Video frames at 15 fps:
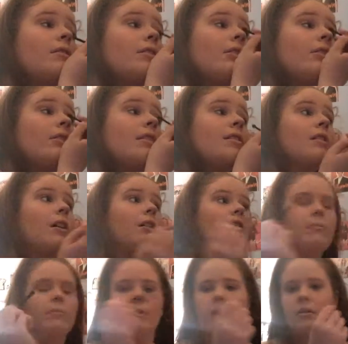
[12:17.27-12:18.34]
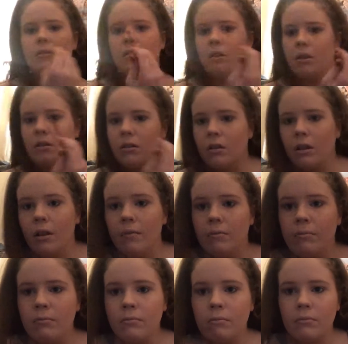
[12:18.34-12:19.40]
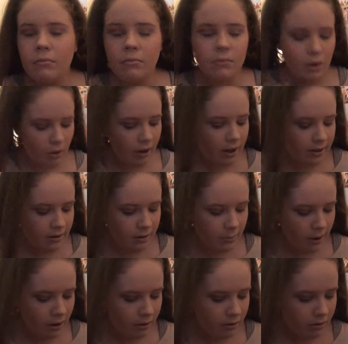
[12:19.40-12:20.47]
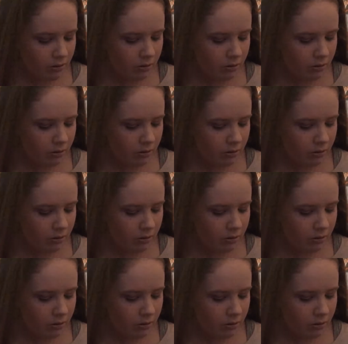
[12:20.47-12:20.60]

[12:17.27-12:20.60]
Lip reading: on this side of my crease as well.